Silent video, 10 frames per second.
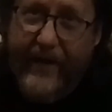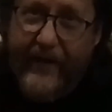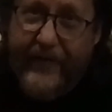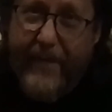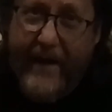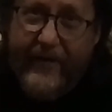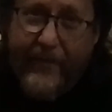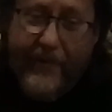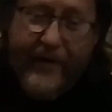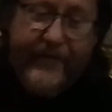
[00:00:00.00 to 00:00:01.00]
was
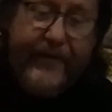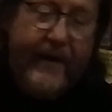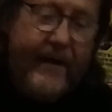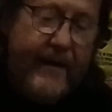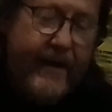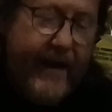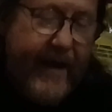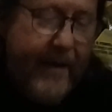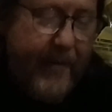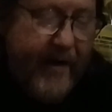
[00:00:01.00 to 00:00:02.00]
Lispector books.
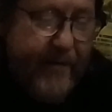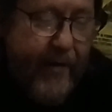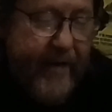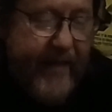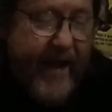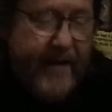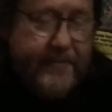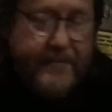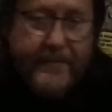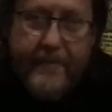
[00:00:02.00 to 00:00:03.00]
And I buddy
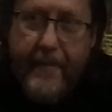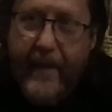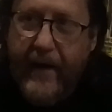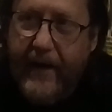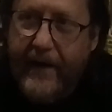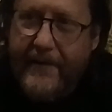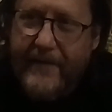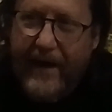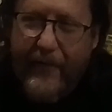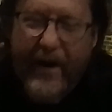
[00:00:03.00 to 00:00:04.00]
read that.
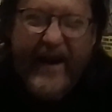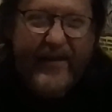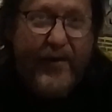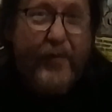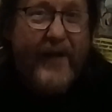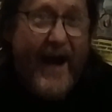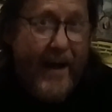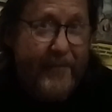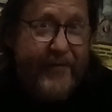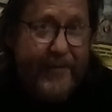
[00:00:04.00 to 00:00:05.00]
Uh, I read
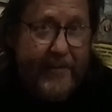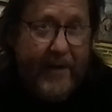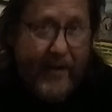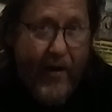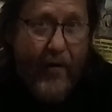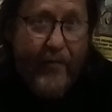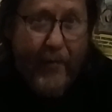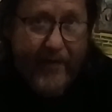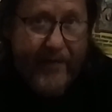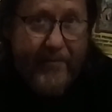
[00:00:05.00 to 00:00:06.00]
it two times
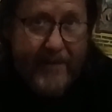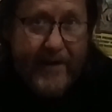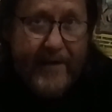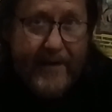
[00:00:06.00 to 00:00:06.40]
alone